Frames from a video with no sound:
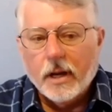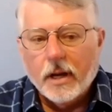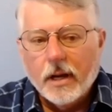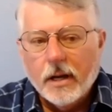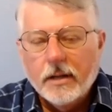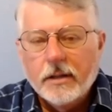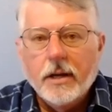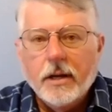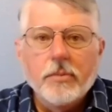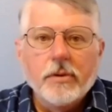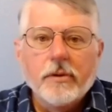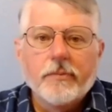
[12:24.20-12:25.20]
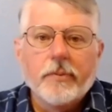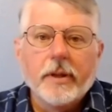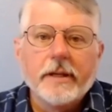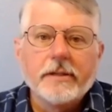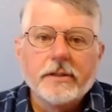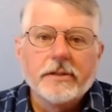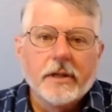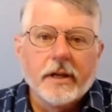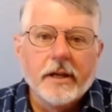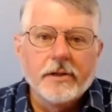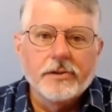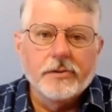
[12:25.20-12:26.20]
a number of places in
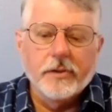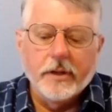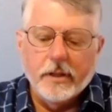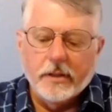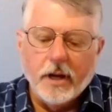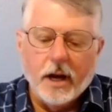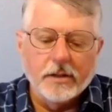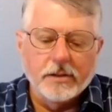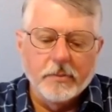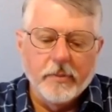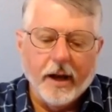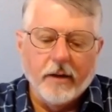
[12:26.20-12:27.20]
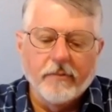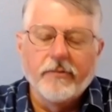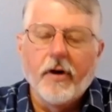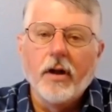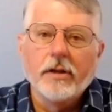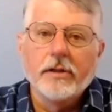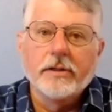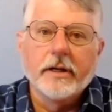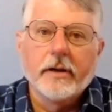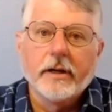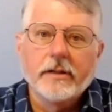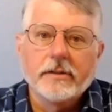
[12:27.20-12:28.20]
history that talks about
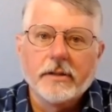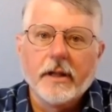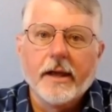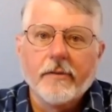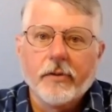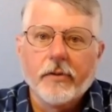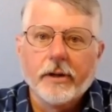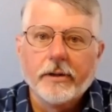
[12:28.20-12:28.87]
voluntary slavery.